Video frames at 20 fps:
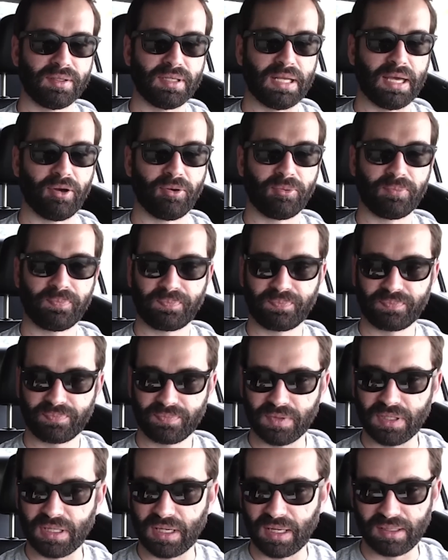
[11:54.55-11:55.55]
Now,
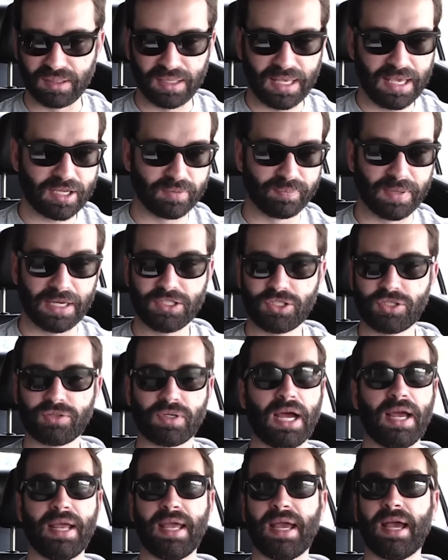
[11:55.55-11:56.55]
a lake might
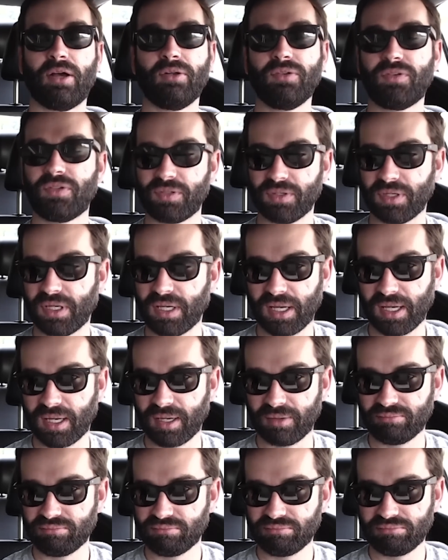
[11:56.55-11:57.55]
dry out,
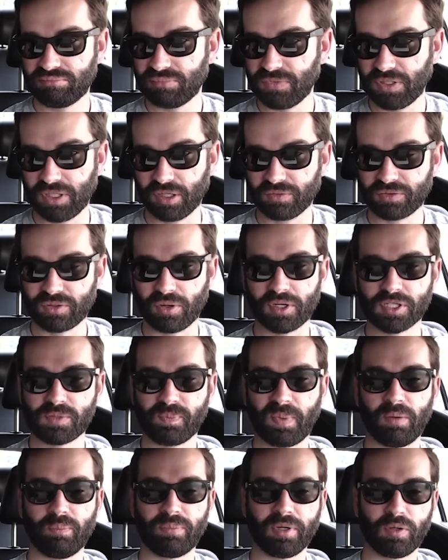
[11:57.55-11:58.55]
um, you know, of course,
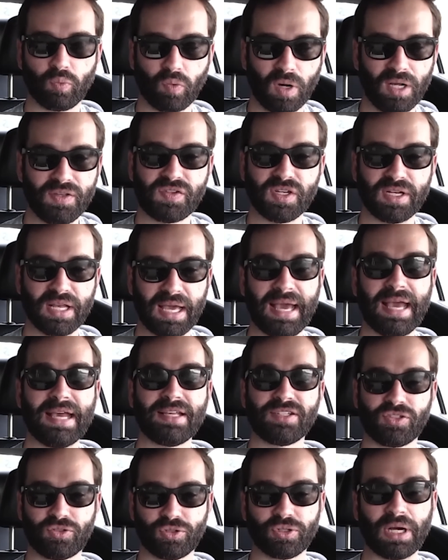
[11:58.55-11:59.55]
but but once it
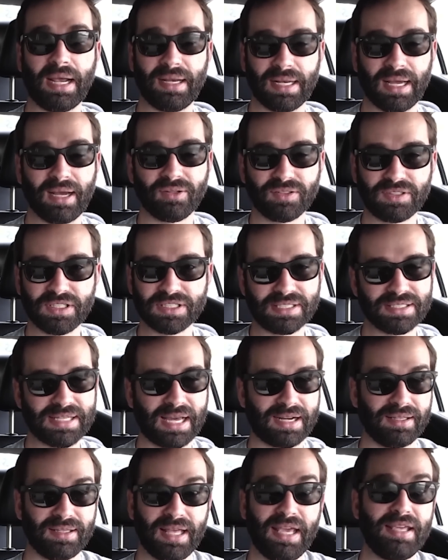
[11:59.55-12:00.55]
has dried out, it's
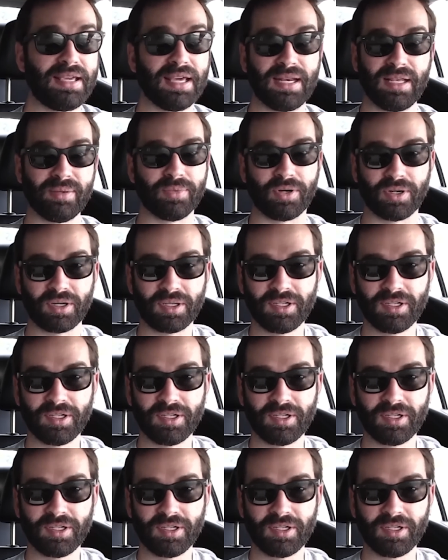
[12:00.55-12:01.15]
not a lake anymore.